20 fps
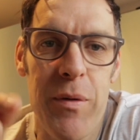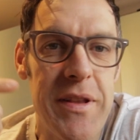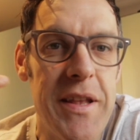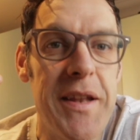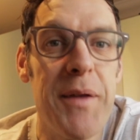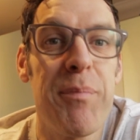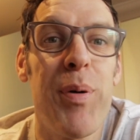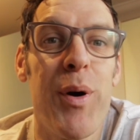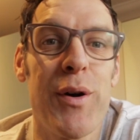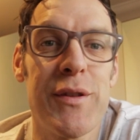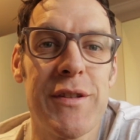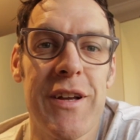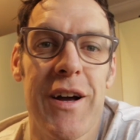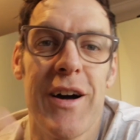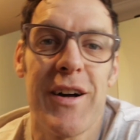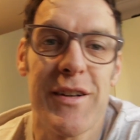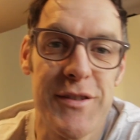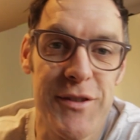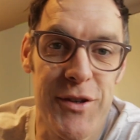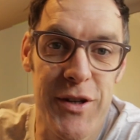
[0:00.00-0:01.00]
We did a
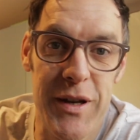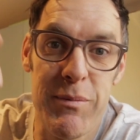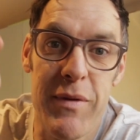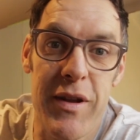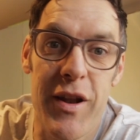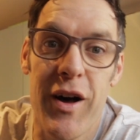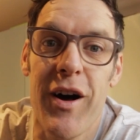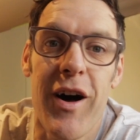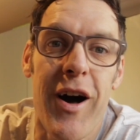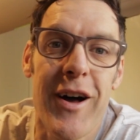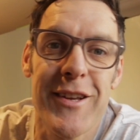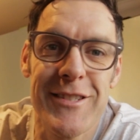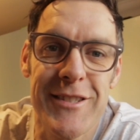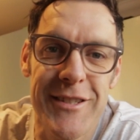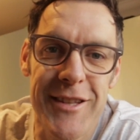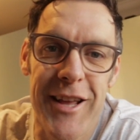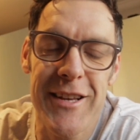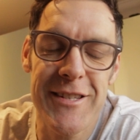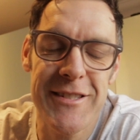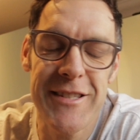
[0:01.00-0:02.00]
podcast on him, and
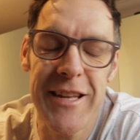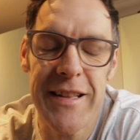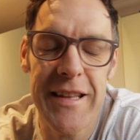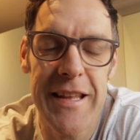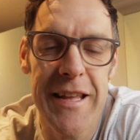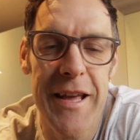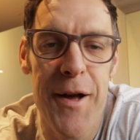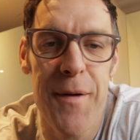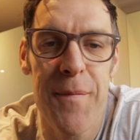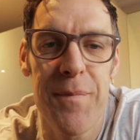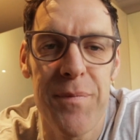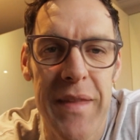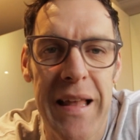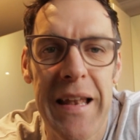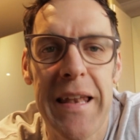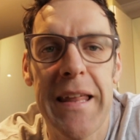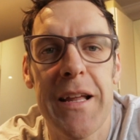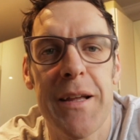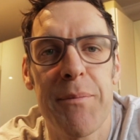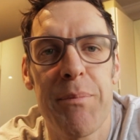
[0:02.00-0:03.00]
I'll stick the
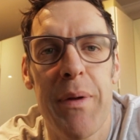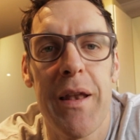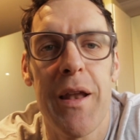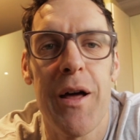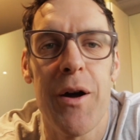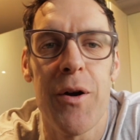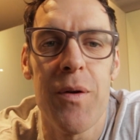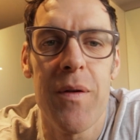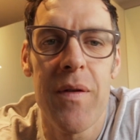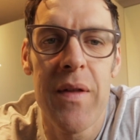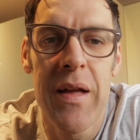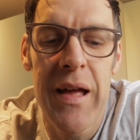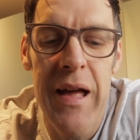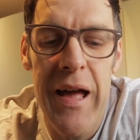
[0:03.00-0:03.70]
link below.